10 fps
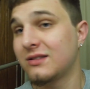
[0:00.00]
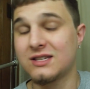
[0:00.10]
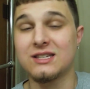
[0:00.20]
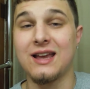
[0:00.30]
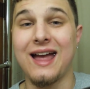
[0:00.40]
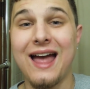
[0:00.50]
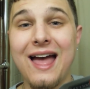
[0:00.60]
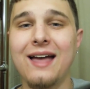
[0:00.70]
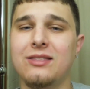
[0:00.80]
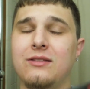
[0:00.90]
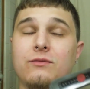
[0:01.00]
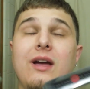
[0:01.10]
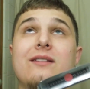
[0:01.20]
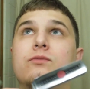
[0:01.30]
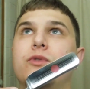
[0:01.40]
This
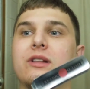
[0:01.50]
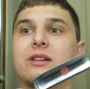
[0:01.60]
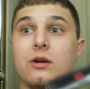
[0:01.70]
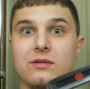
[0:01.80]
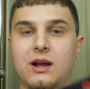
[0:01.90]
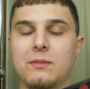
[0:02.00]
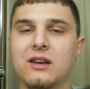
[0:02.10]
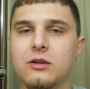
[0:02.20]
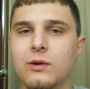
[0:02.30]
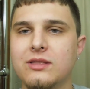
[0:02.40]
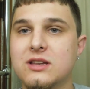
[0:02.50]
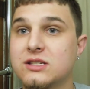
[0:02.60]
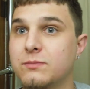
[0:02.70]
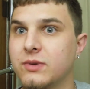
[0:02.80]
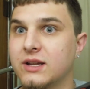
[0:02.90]
is... I really don't recommend doing
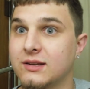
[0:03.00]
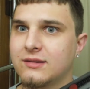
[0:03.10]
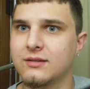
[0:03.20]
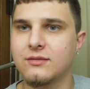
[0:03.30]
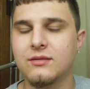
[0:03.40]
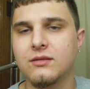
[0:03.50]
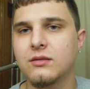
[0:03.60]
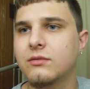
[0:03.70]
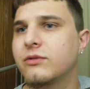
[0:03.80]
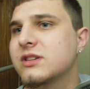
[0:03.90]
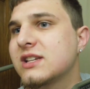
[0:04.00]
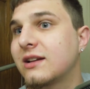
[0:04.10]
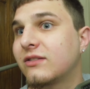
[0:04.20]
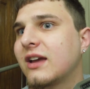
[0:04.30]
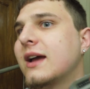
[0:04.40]
this, but for the
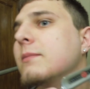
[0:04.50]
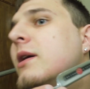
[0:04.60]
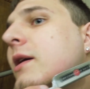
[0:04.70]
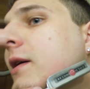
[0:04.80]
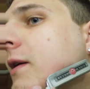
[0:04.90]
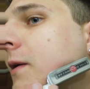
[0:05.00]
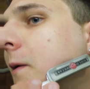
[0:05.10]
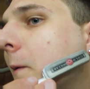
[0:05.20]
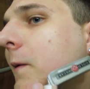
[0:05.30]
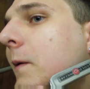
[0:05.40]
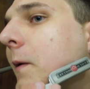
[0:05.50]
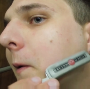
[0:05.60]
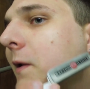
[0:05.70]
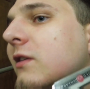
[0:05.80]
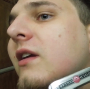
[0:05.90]
sake of time,
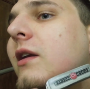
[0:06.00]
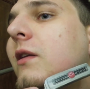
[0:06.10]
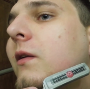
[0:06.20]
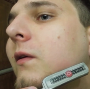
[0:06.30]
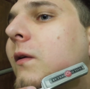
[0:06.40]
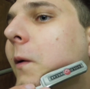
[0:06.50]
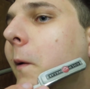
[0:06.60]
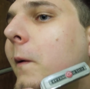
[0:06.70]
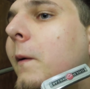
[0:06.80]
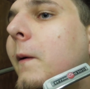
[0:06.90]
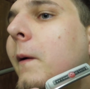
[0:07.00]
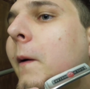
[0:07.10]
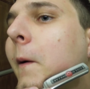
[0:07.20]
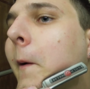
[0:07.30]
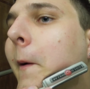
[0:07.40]
just kind of do this.
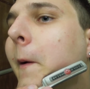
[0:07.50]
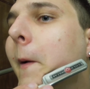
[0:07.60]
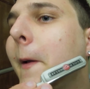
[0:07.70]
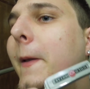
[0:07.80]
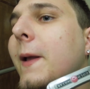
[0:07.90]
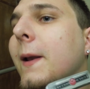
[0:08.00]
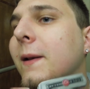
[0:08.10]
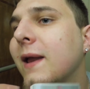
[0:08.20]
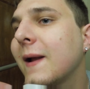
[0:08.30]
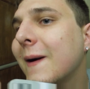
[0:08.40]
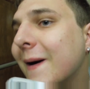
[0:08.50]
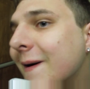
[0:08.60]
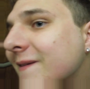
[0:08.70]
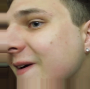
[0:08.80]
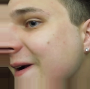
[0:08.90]
You can take
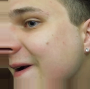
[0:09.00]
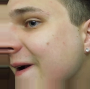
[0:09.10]
off